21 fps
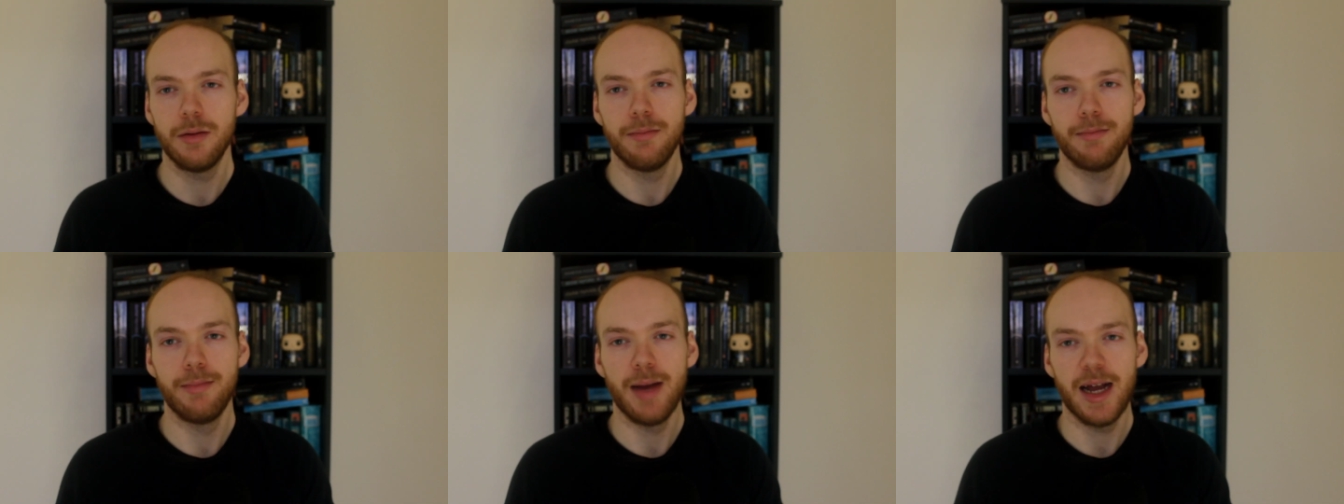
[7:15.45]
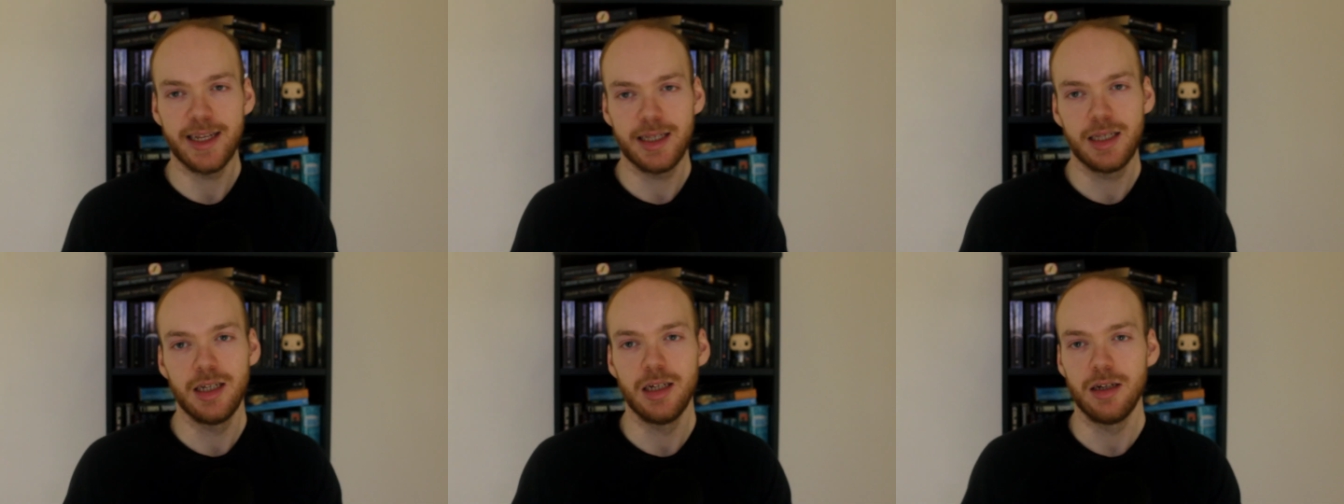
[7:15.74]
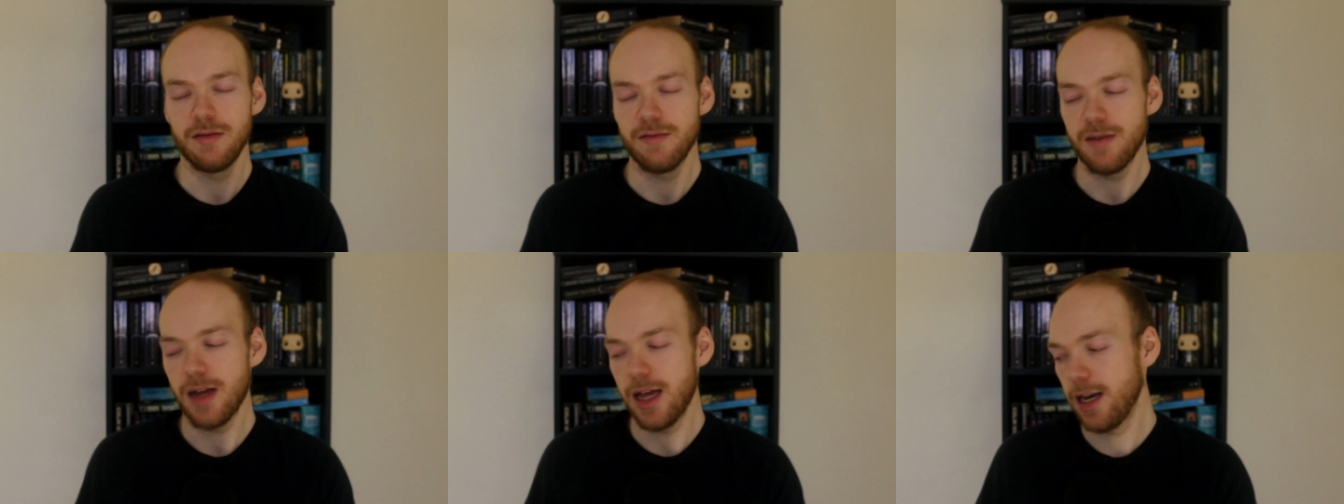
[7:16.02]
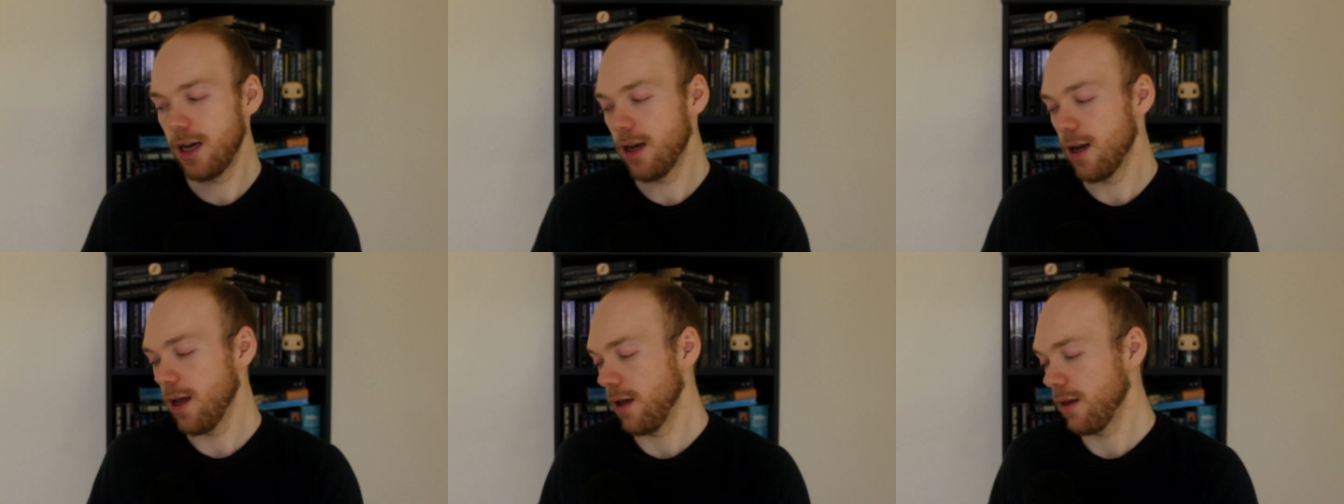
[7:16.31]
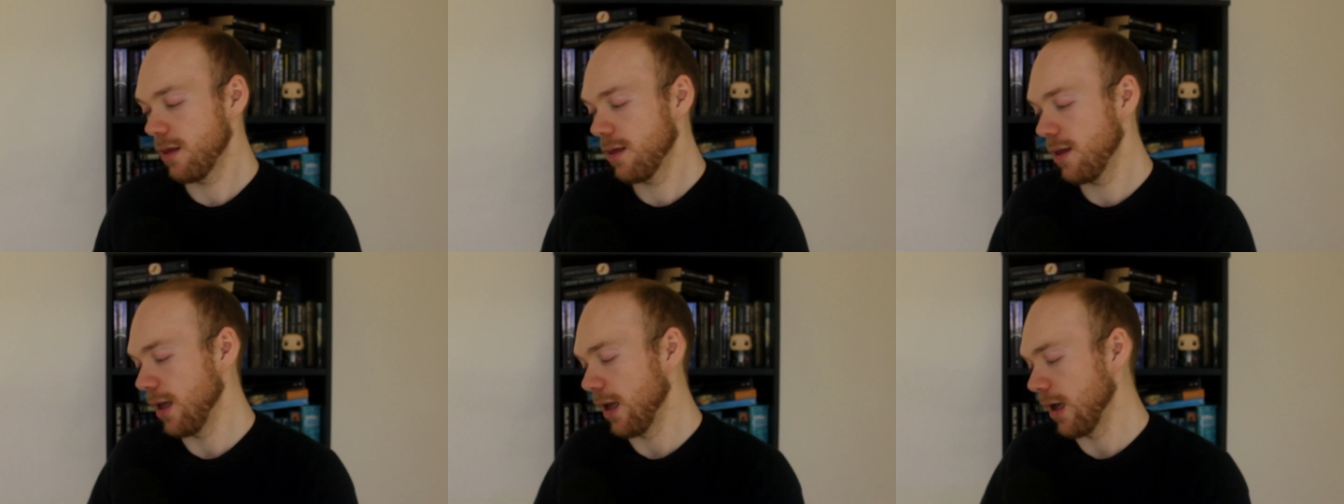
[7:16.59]
massive, and
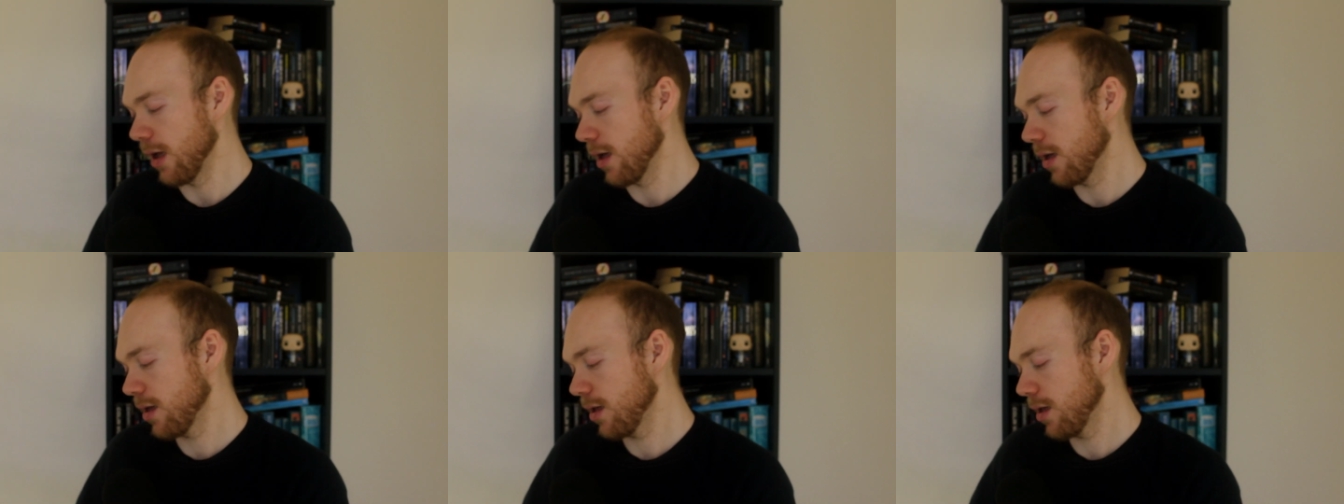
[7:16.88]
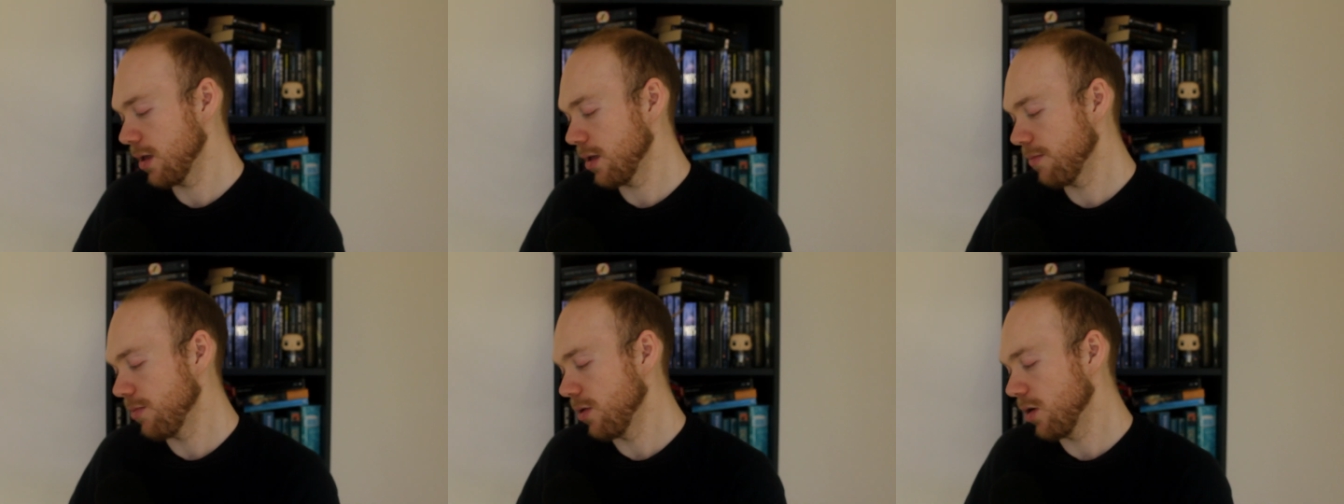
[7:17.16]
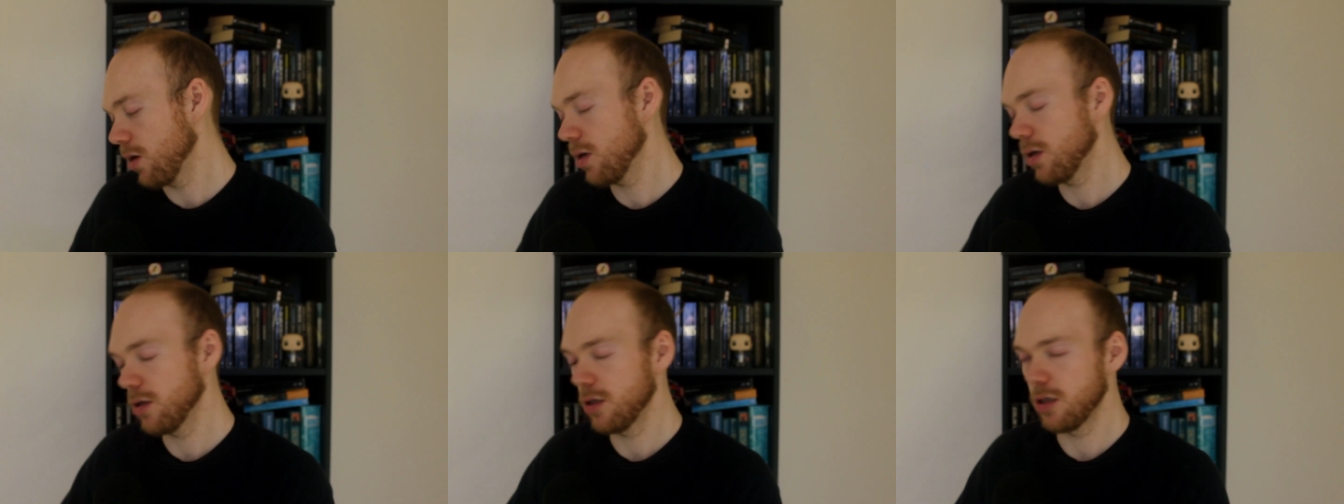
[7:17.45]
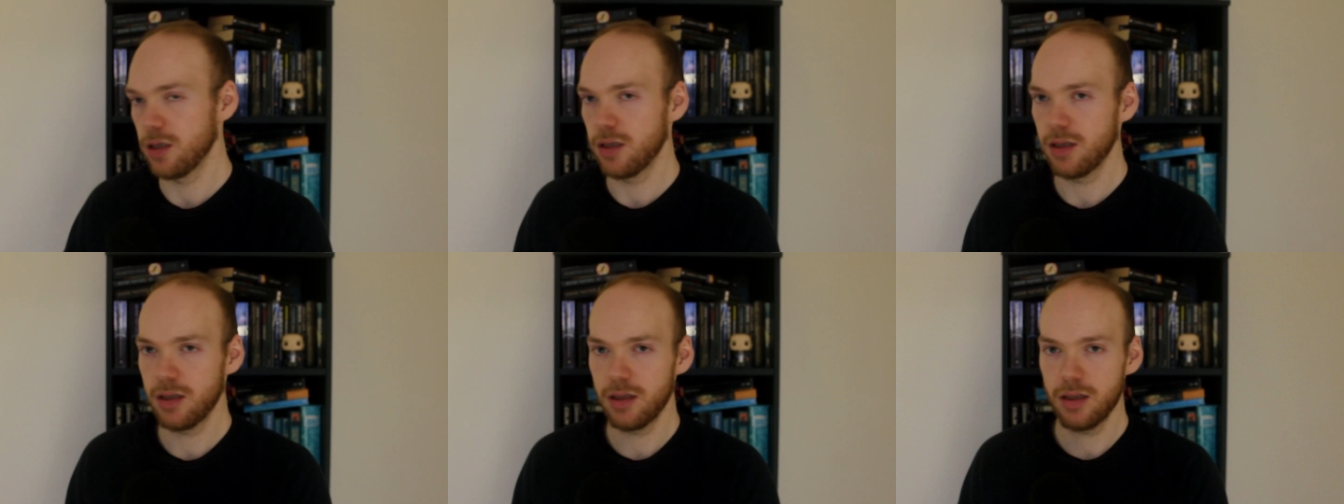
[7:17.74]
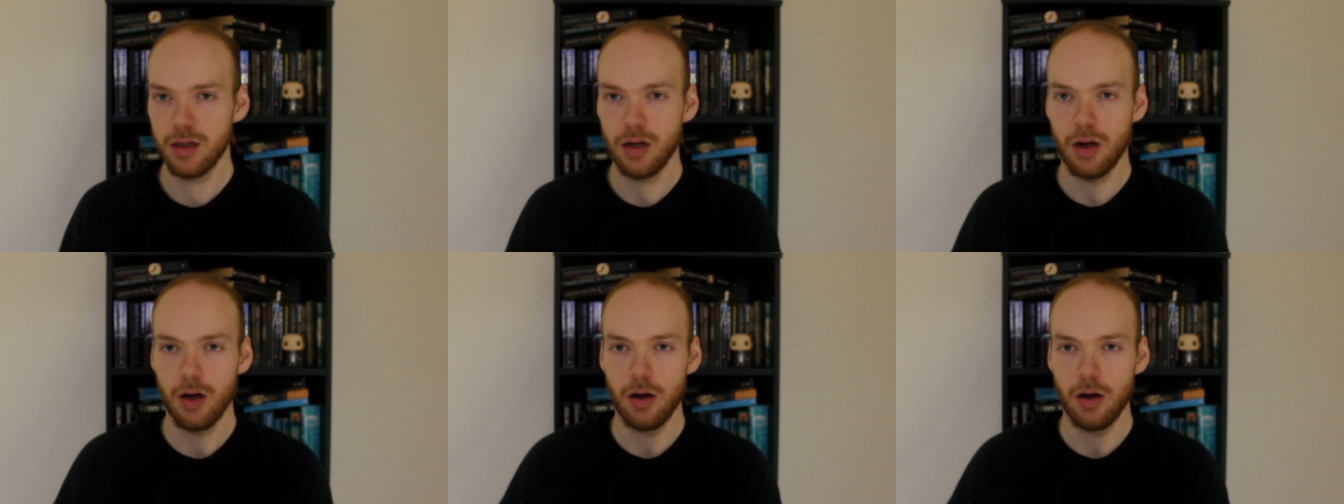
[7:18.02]
I think because